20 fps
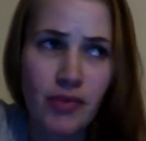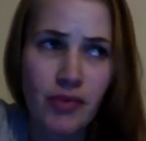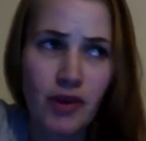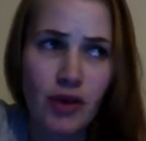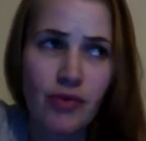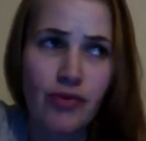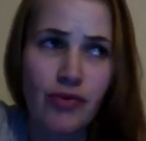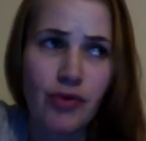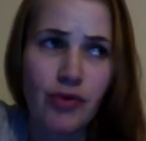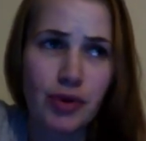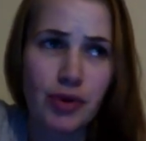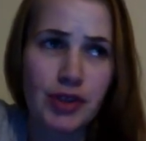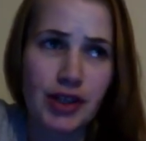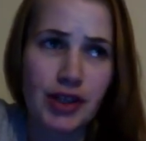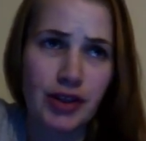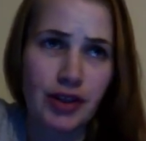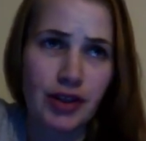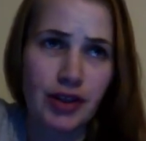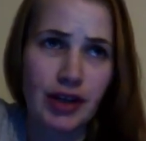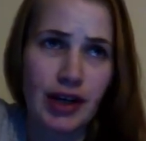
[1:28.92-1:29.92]
For
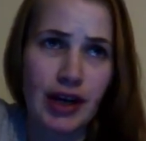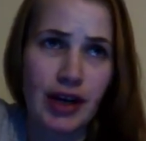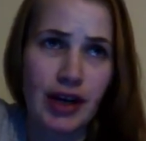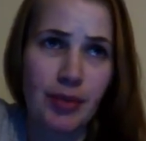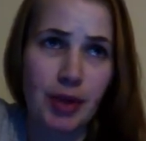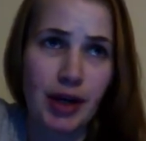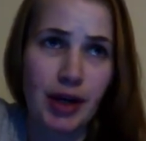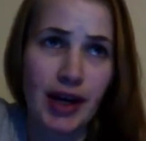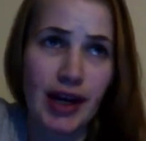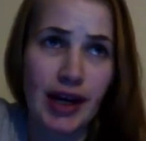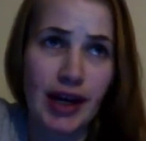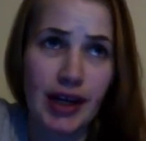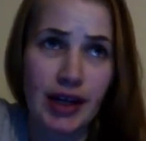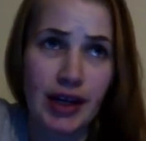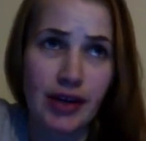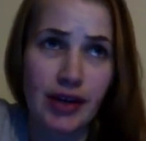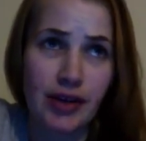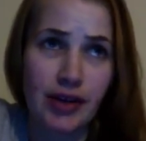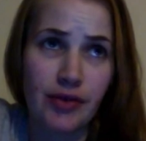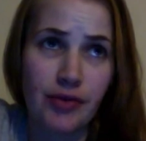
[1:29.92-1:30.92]
dinner, I had about a
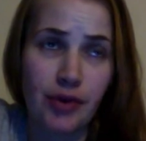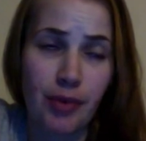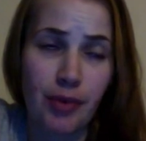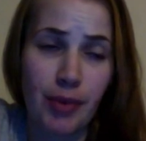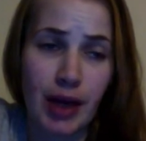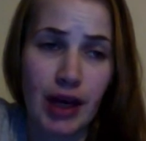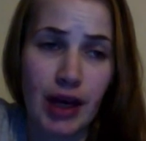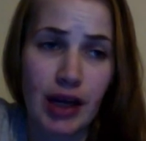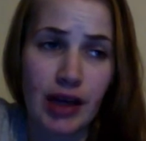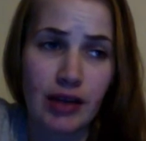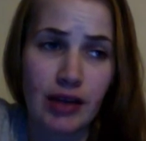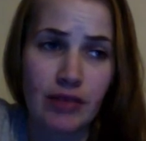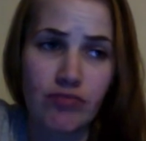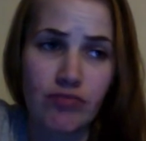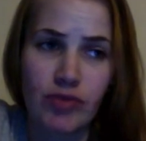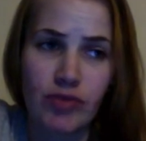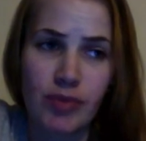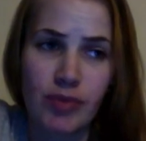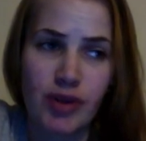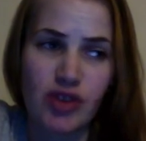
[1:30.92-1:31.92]
head of romaine,
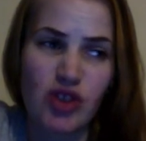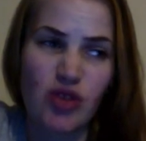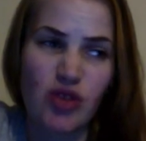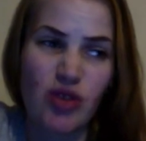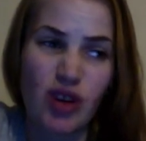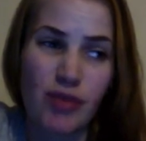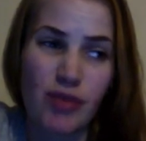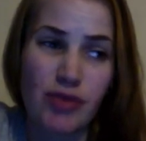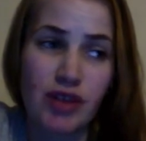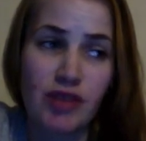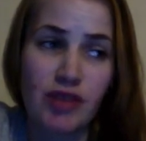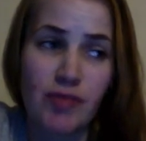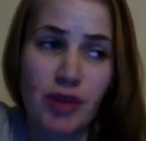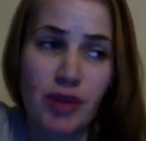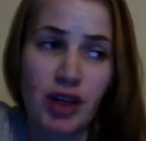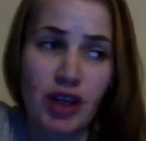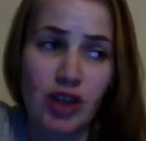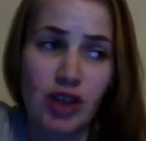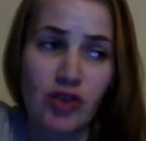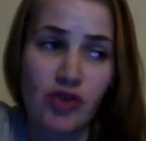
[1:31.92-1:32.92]
about 2 cups of
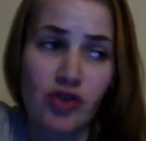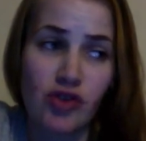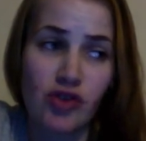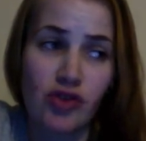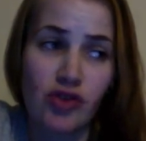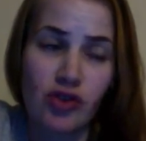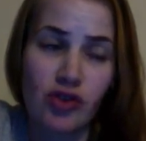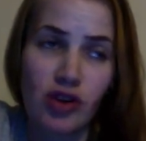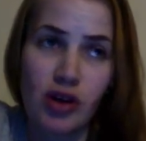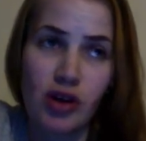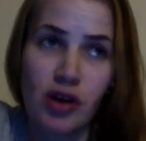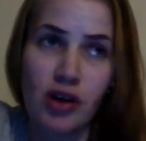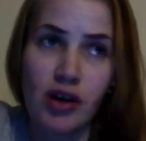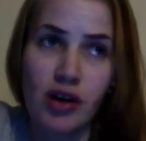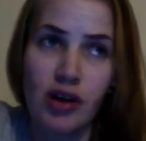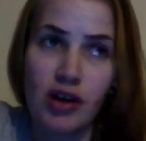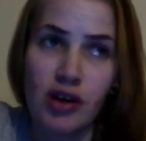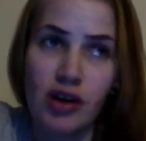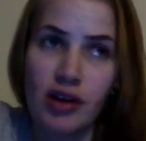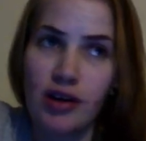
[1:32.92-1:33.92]
spinach,
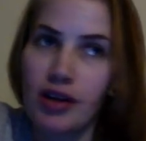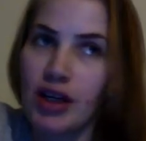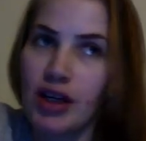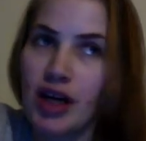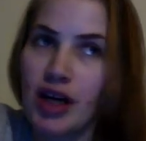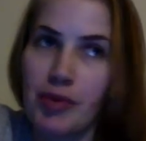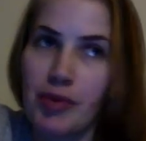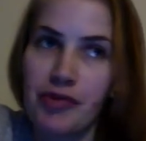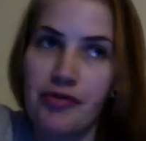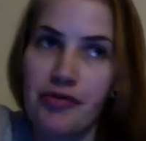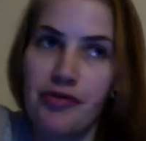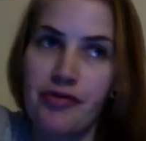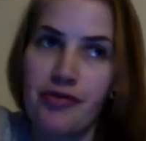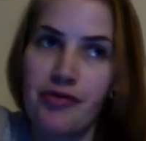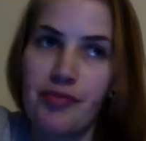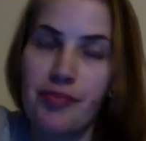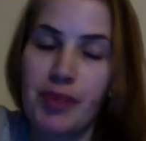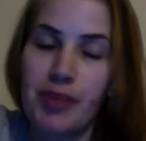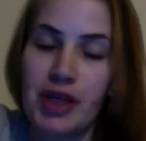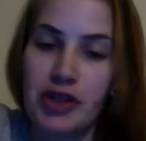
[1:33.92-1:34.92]
a cup of
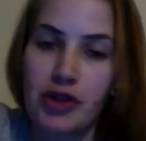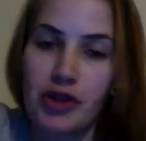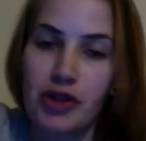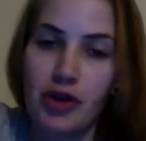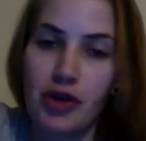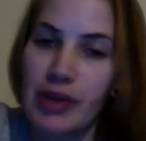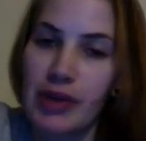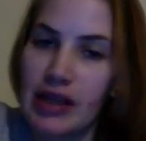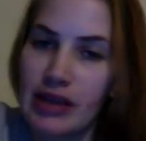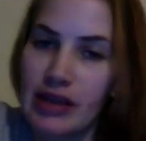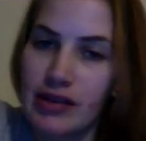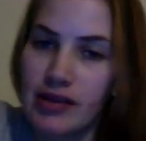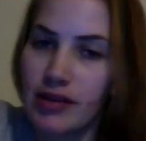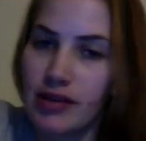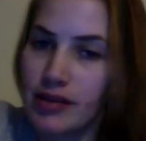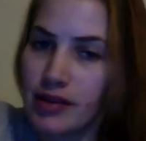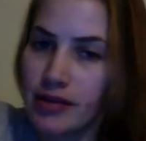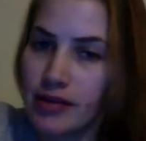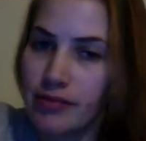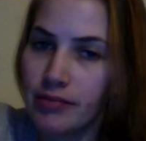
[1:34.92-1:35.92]
pinto
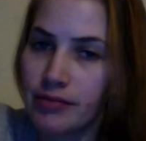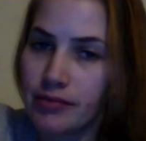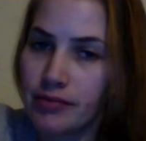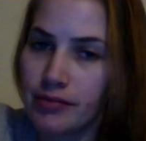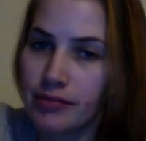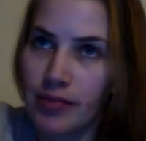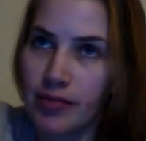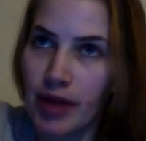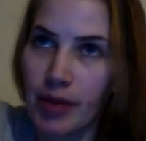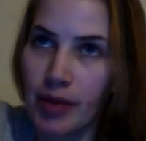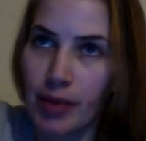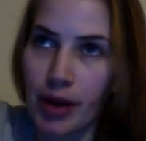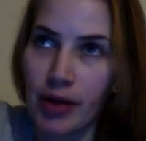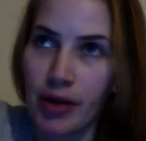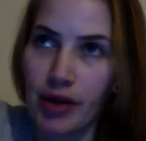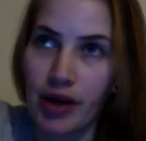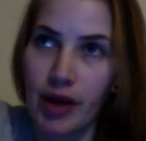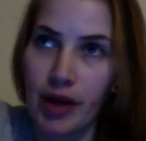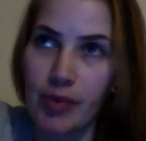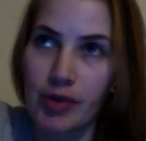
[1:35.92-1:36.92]
beans, and about a
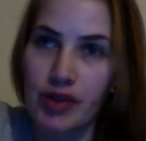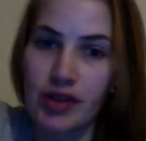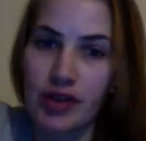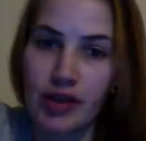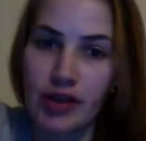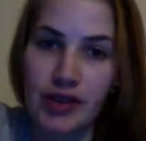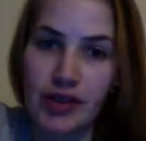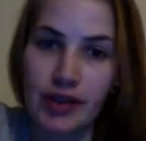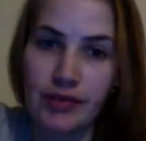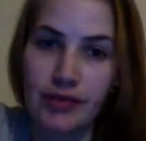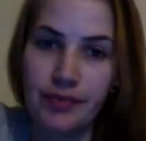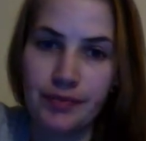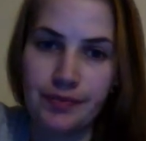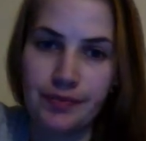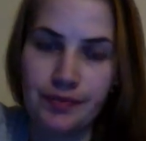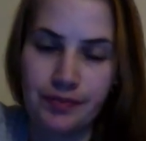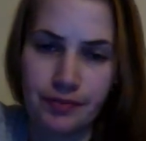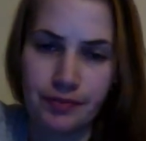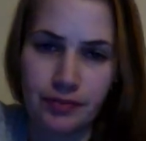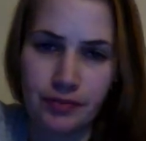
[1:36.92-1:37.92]
cup of salsa,
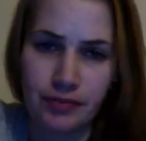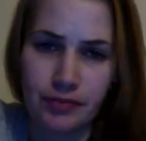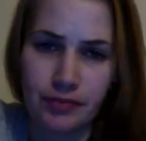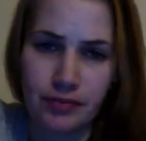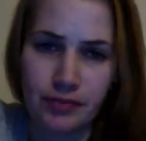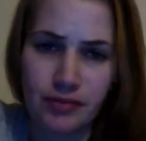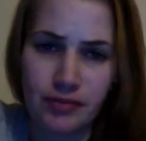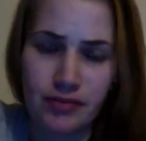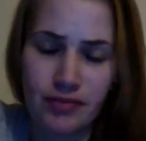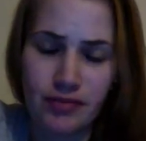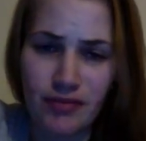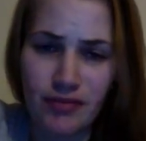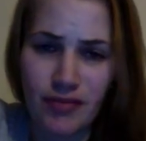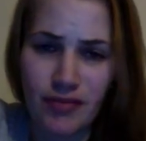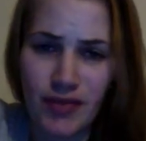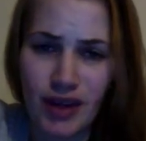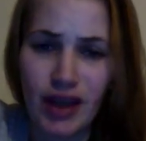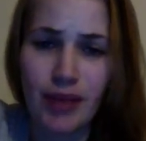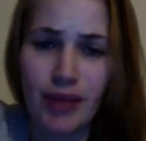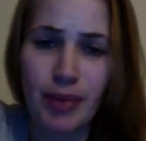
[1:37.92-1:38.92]

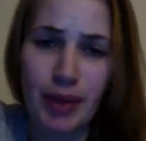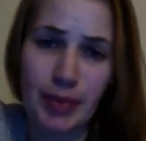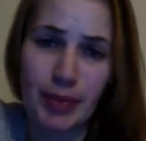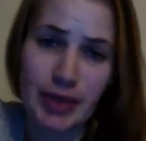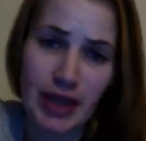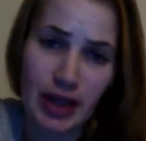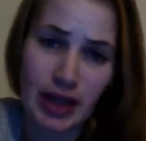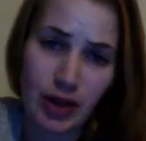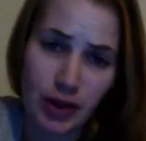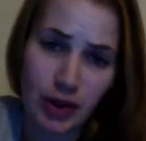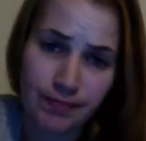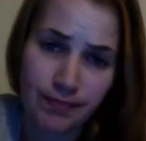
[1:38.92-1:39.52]
and a baked potato.